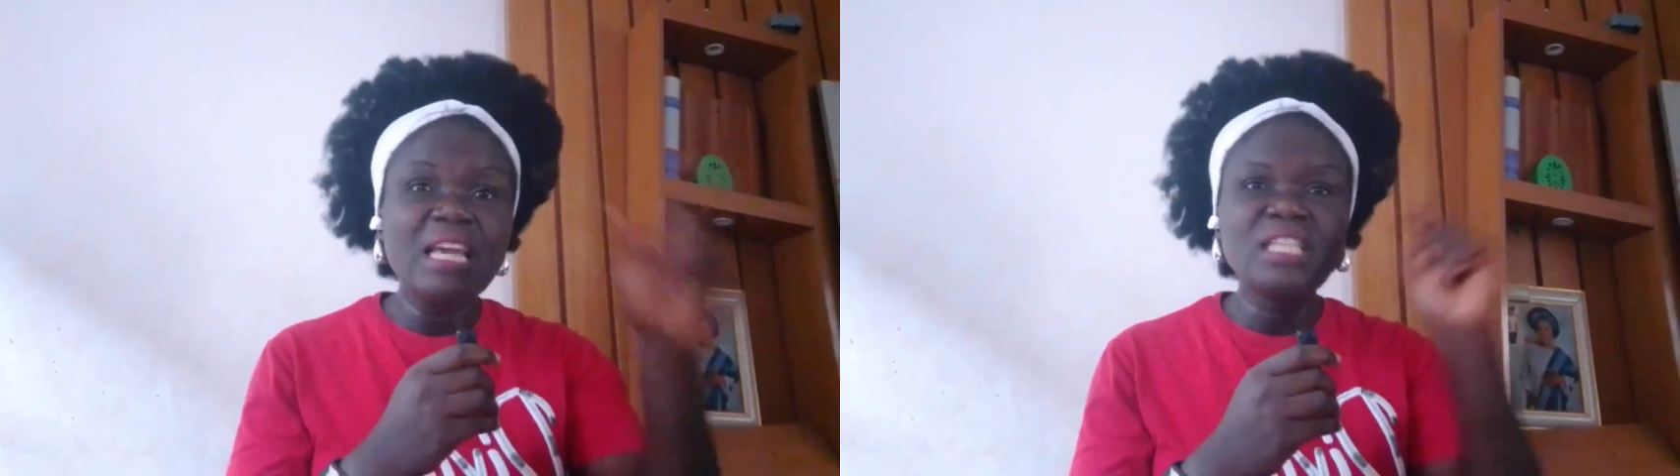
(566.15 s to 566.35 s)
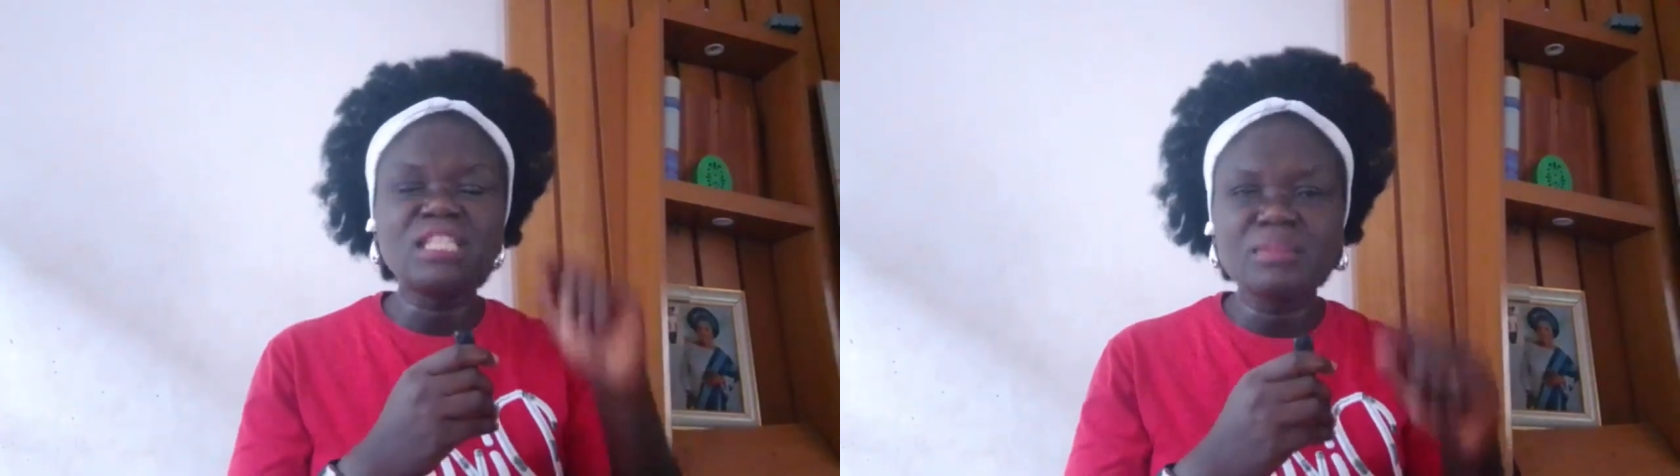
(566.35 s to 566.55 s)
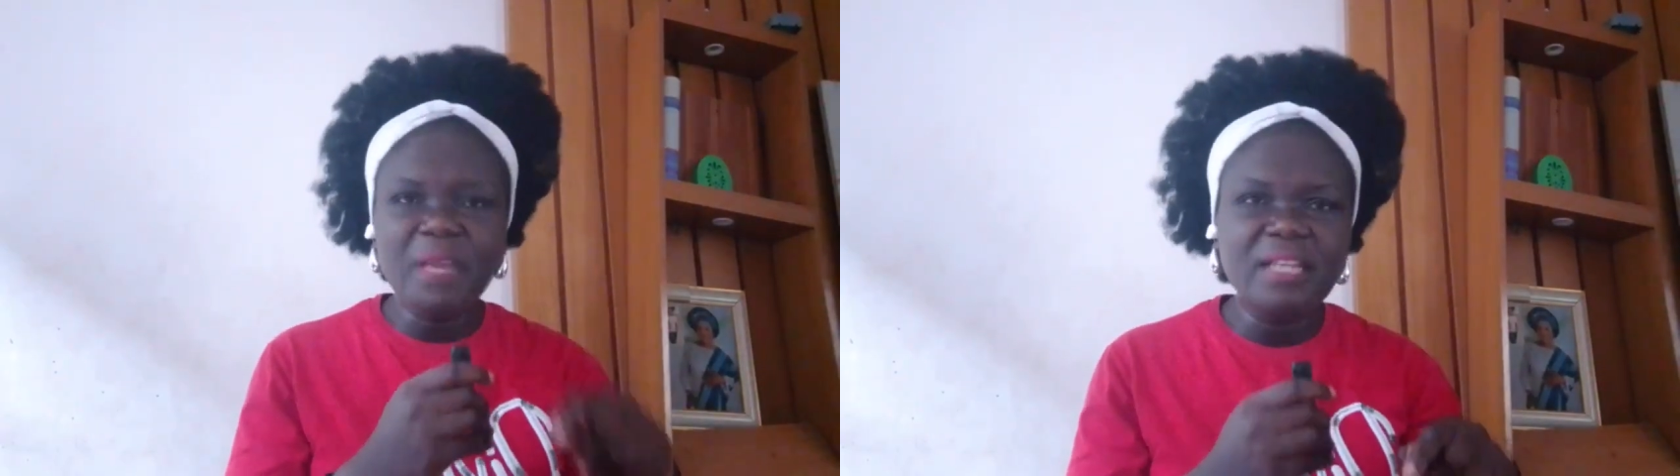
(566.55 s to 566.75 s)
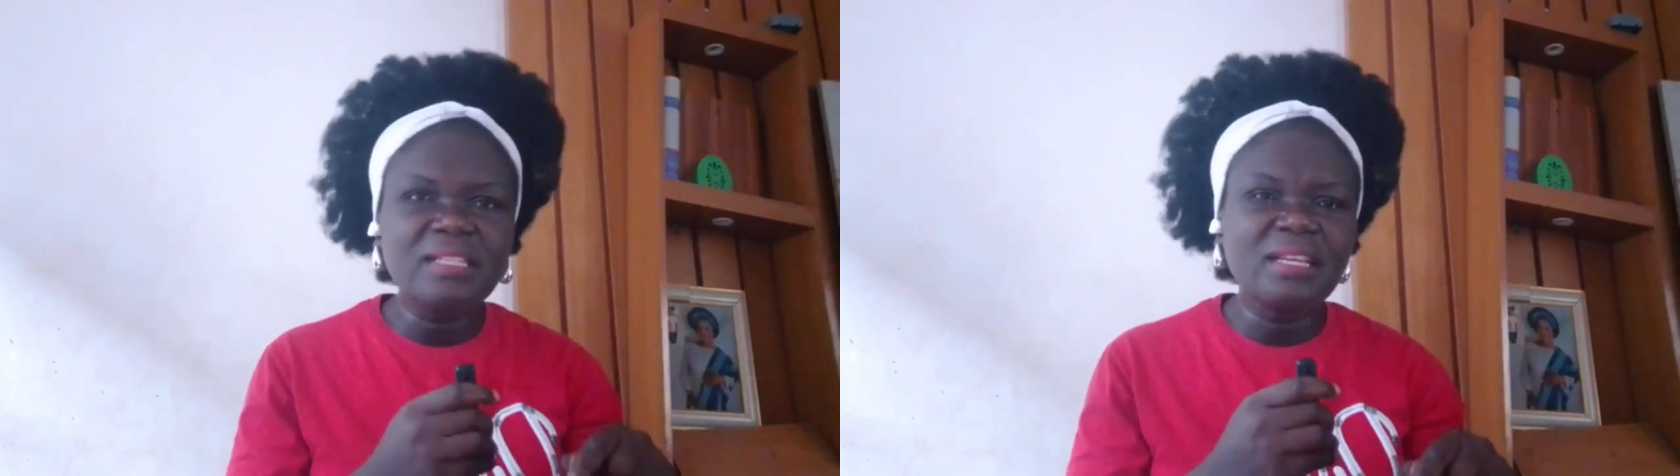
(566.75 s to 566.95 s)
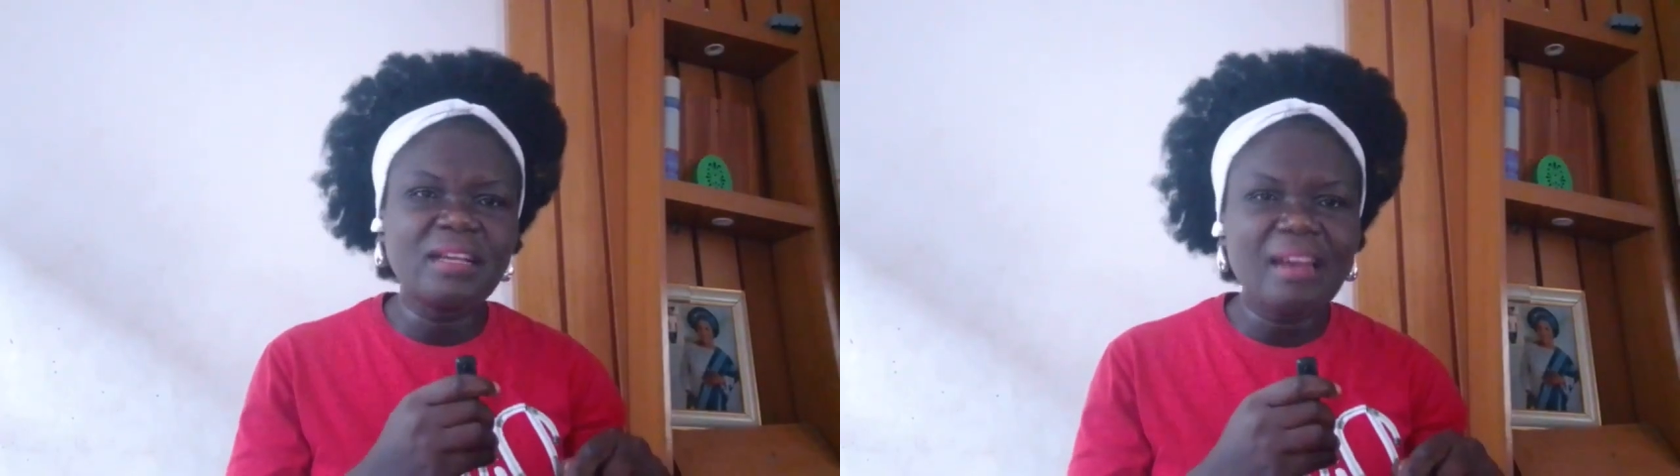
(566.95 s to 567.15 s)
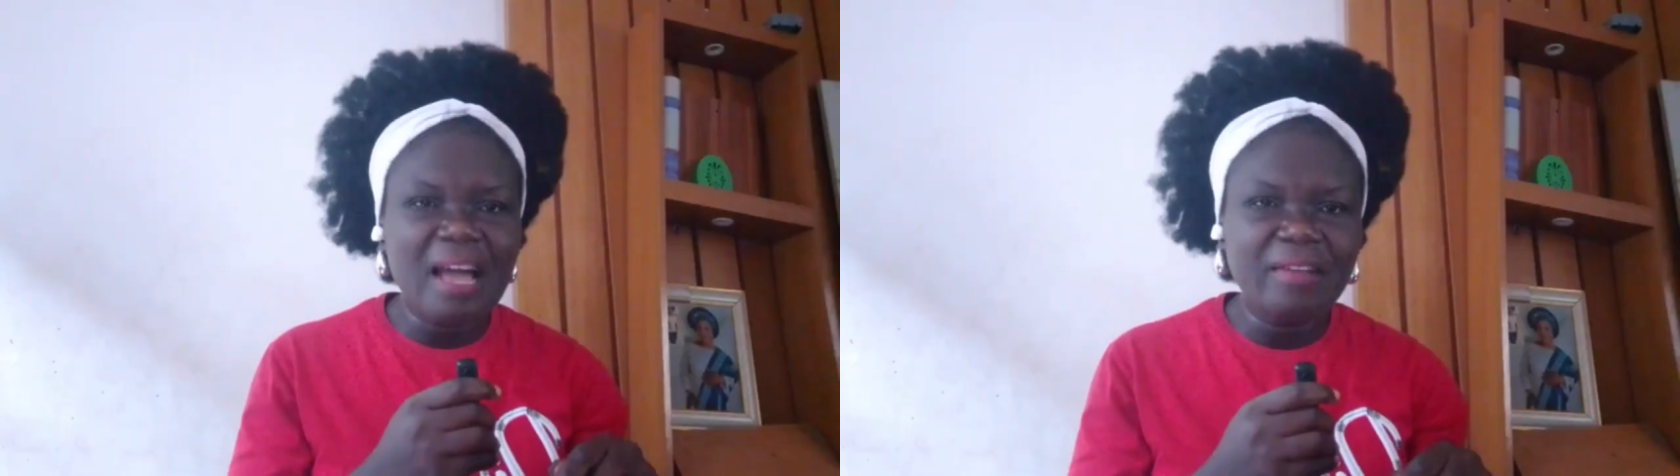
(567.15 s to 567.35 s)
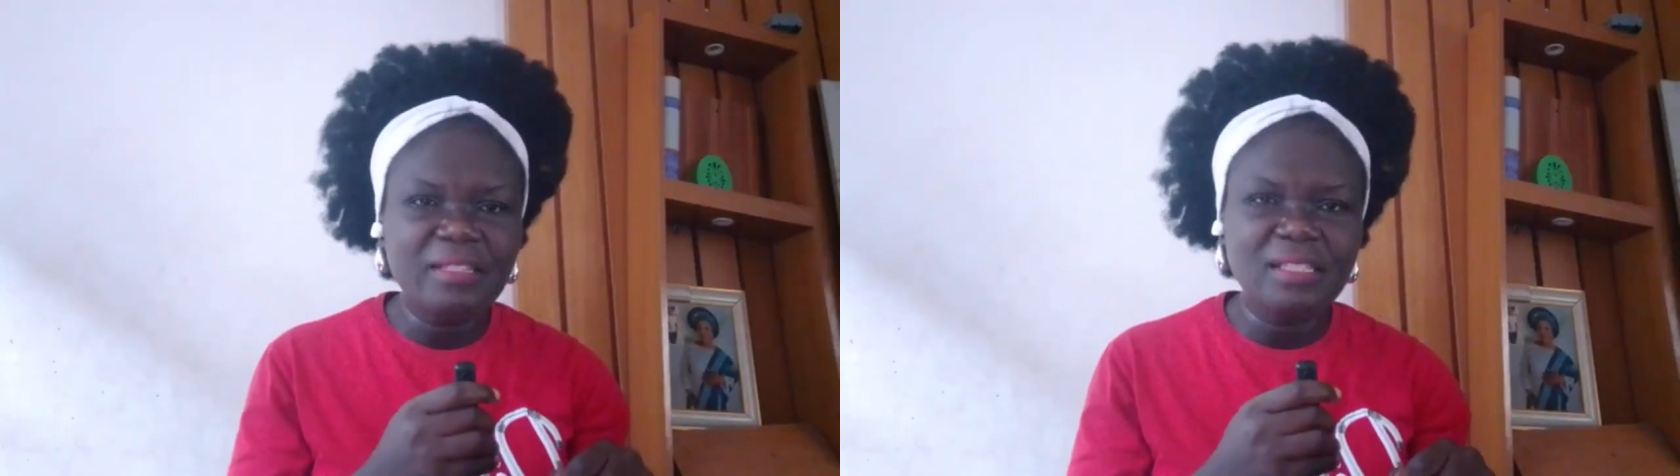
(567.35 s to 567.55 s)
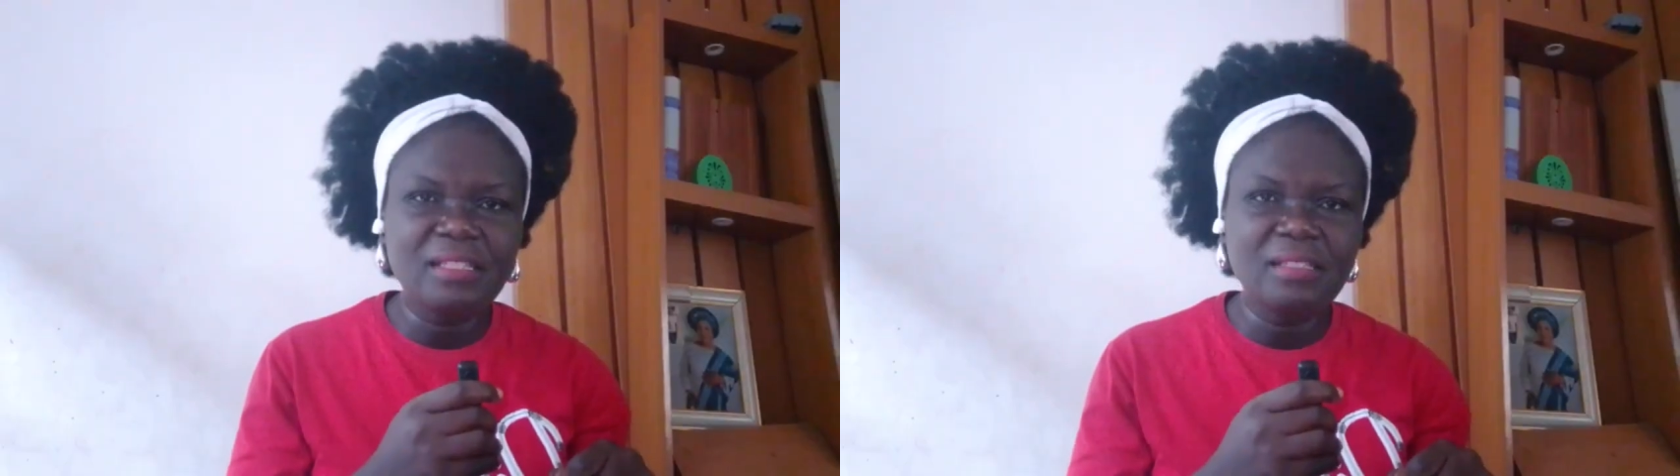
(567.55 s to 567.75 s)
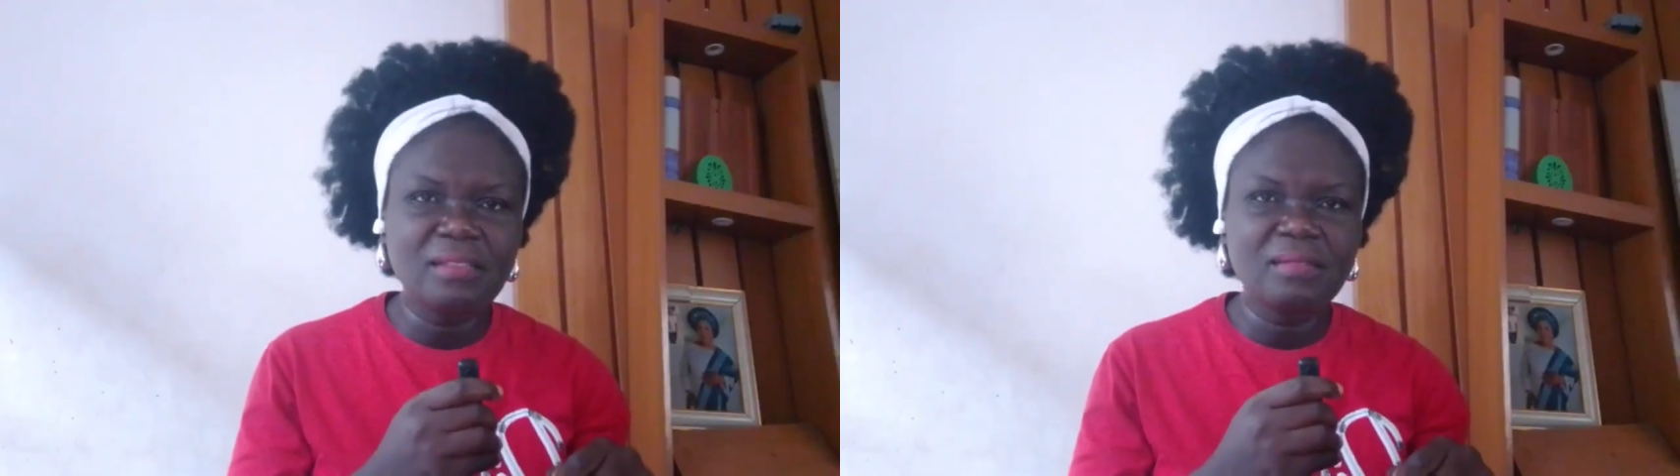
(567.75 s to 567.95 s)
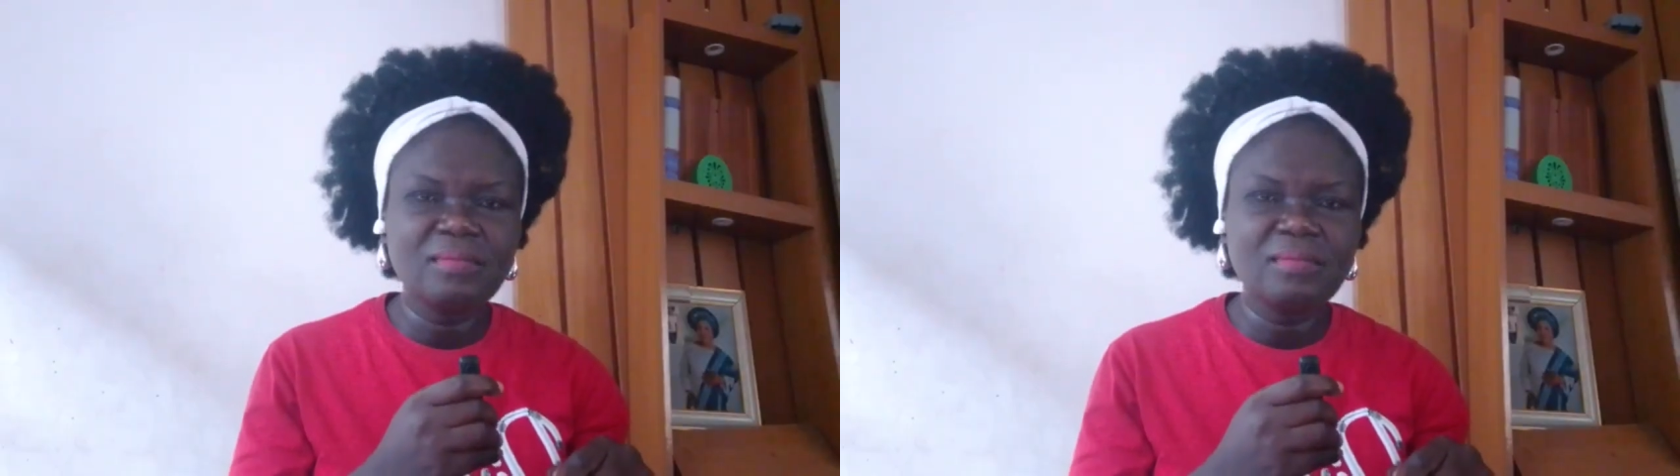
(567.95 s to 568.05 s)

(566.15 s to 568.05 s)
He speaks in clarity.